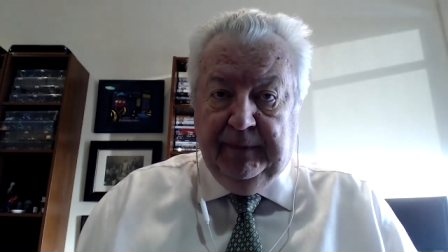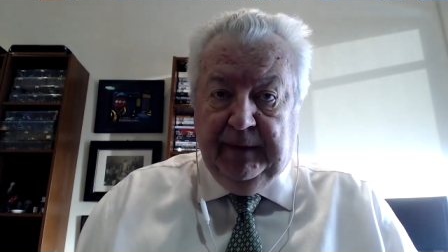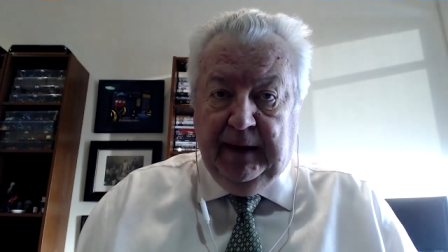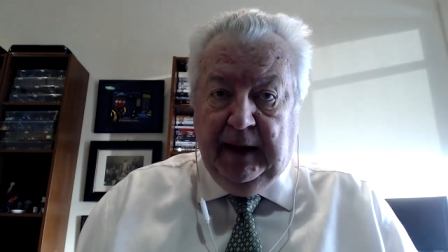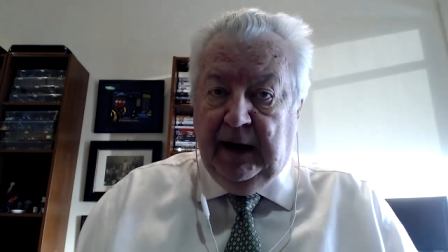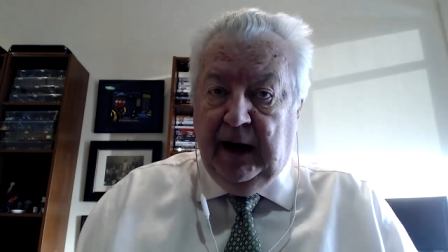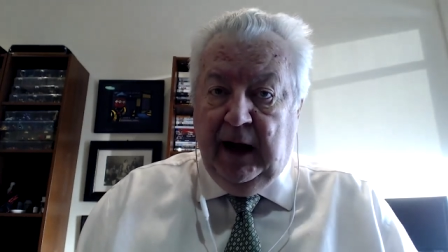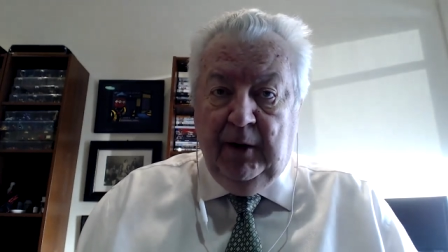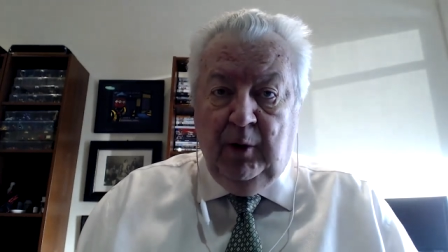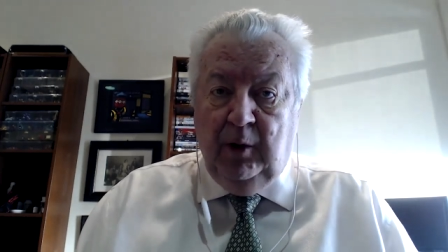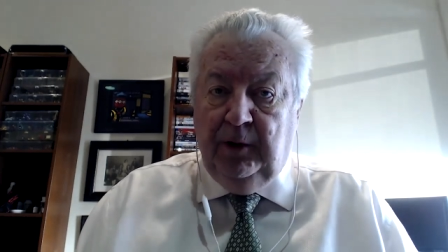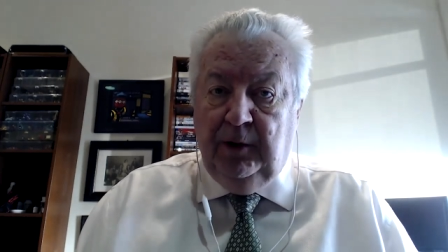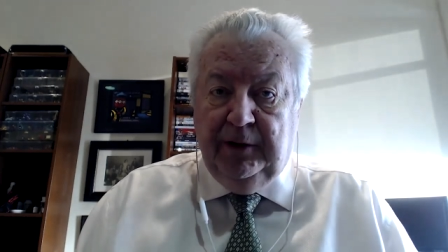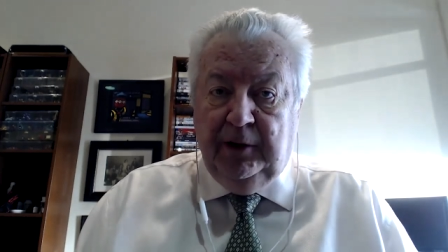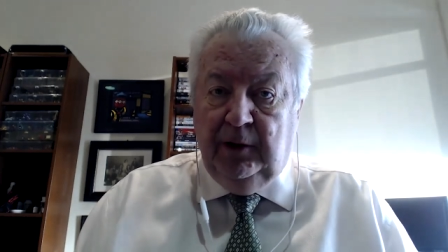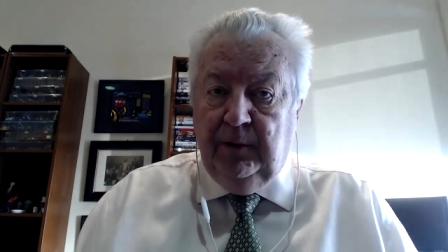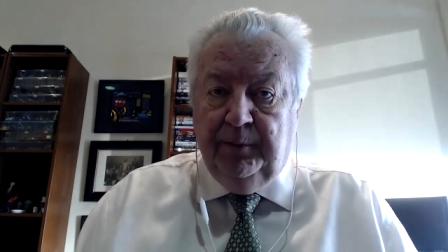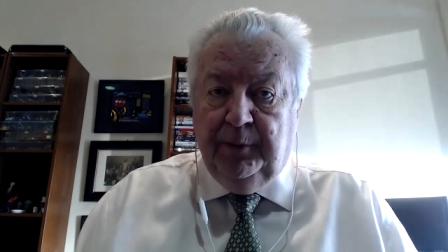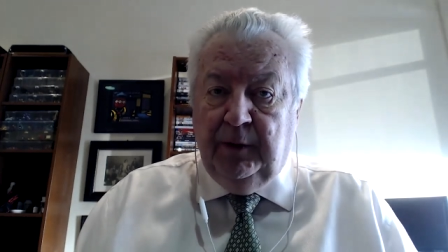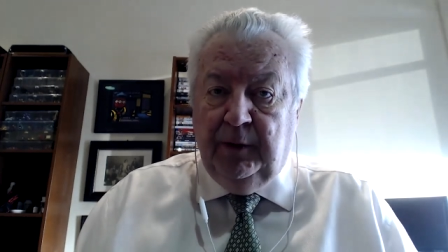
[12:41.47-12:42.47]
And I
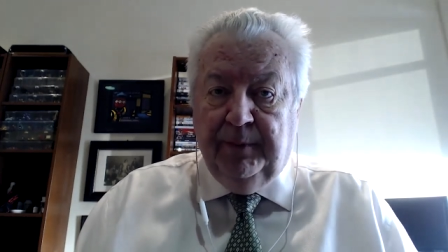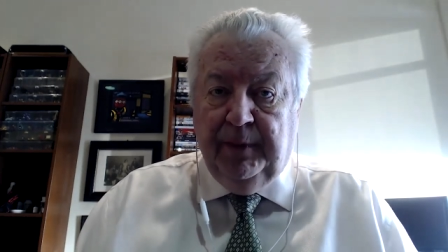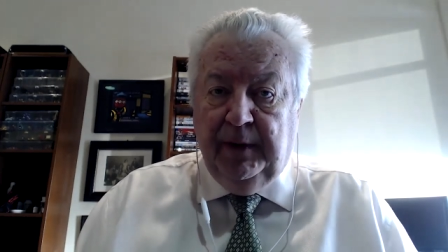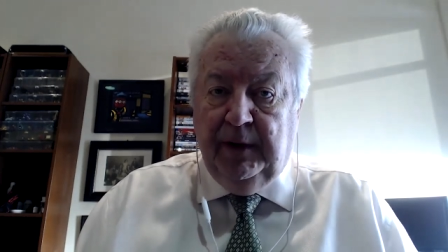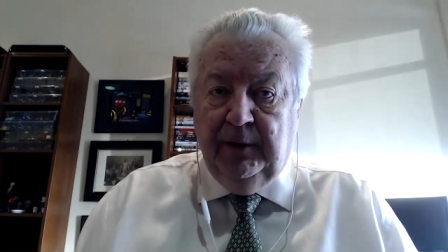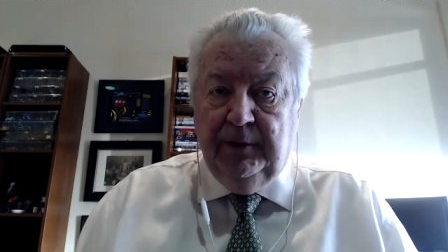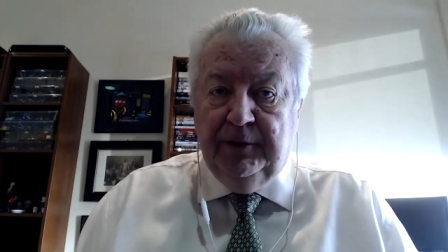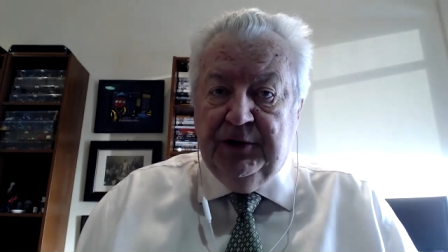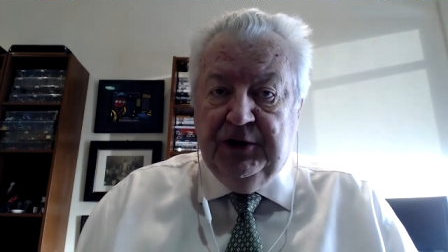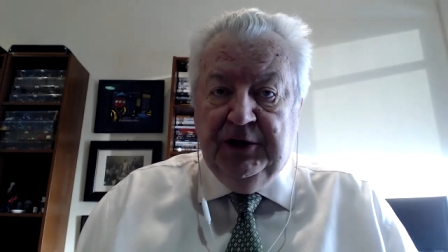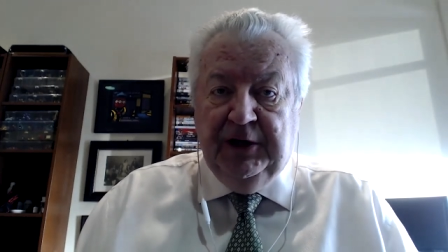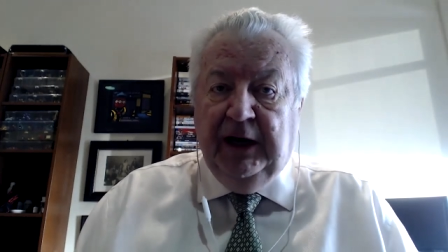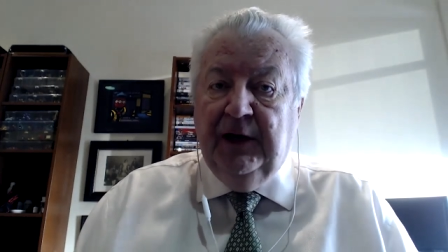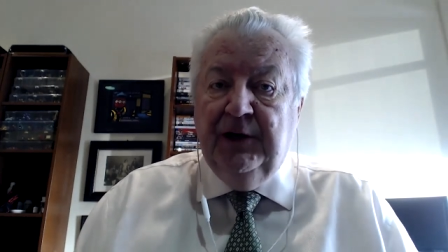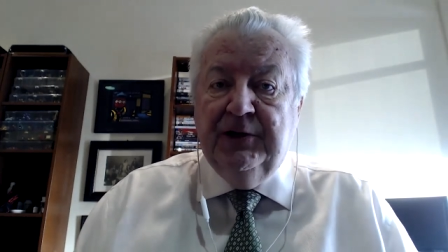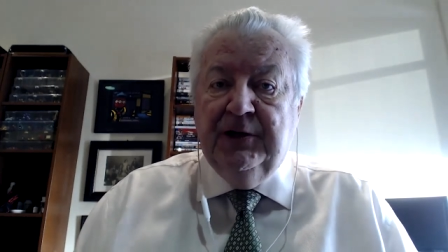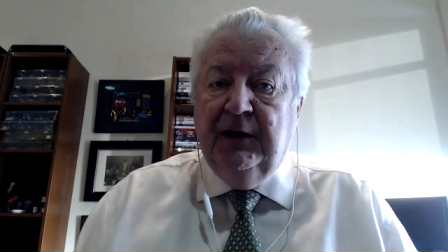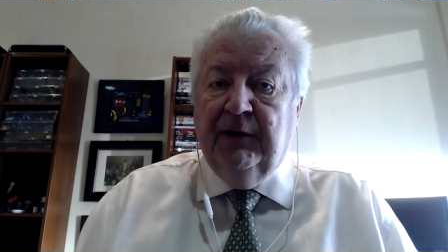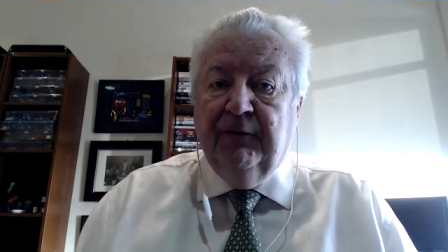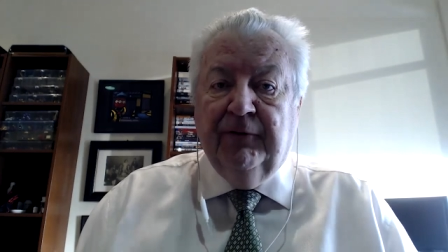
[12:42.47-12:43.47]
don't propose
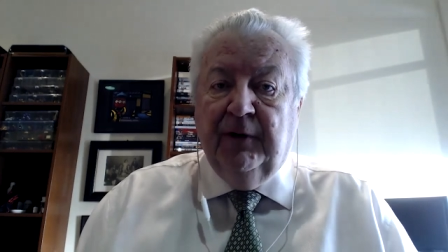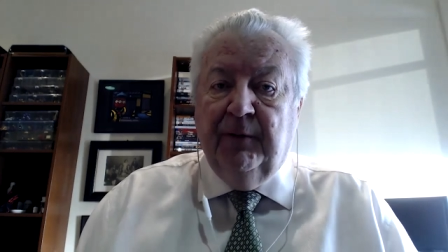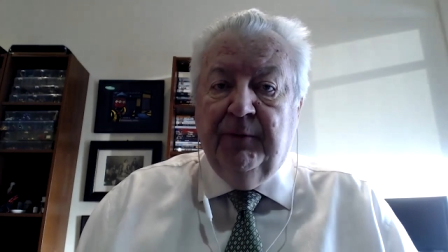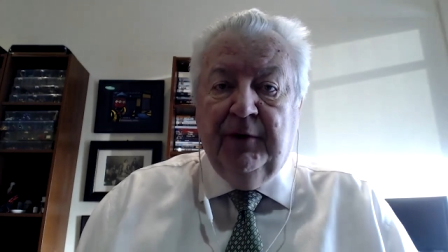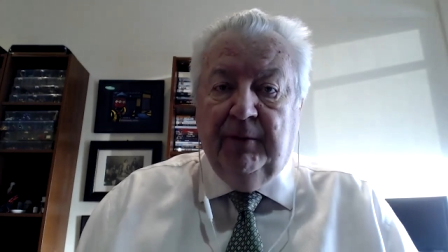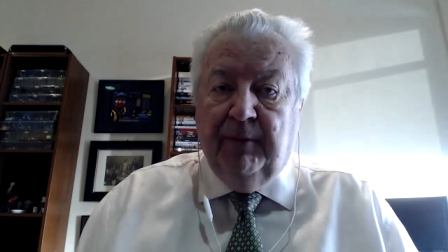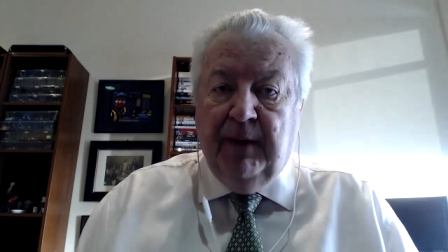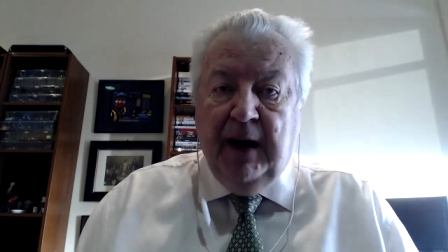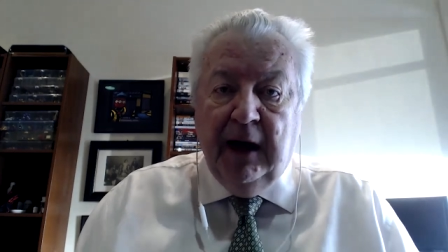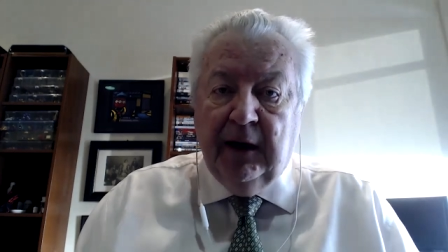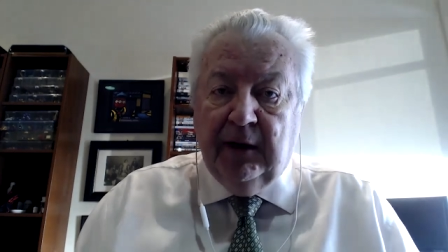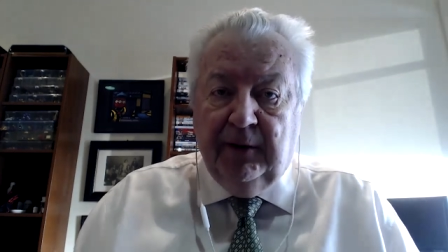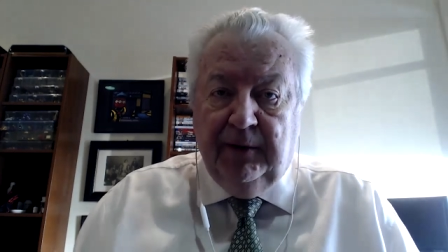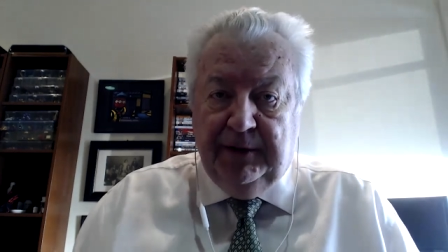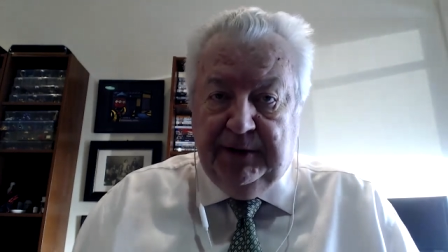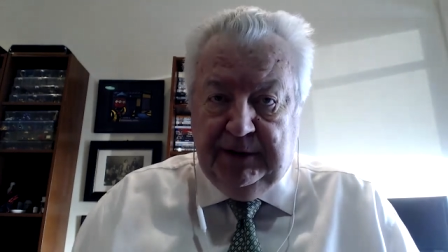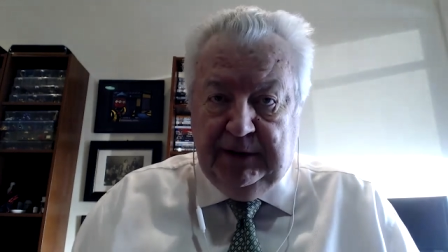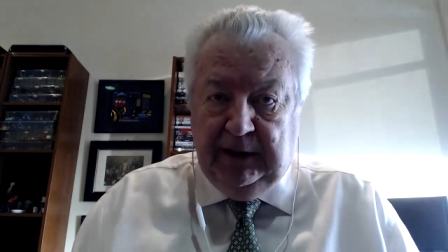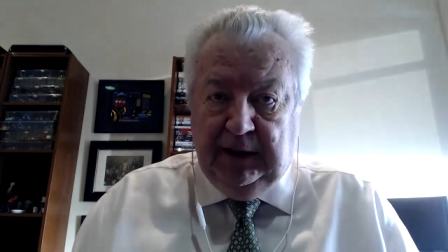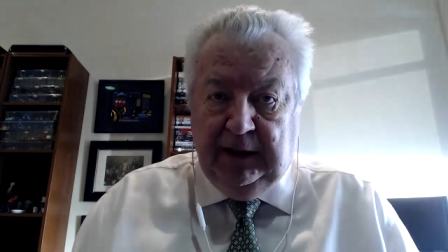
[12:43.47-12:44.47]
changing from
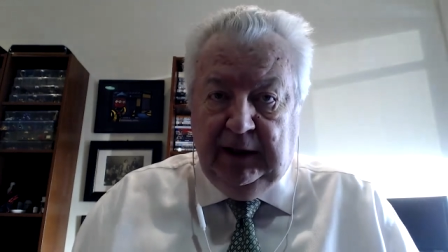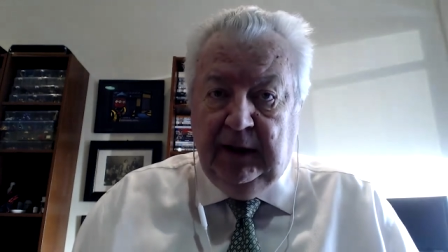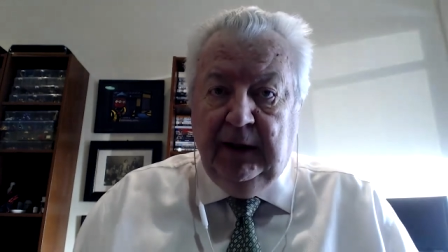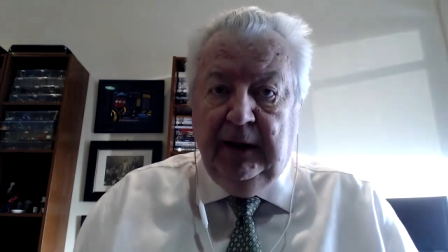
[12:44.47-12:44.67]
democracy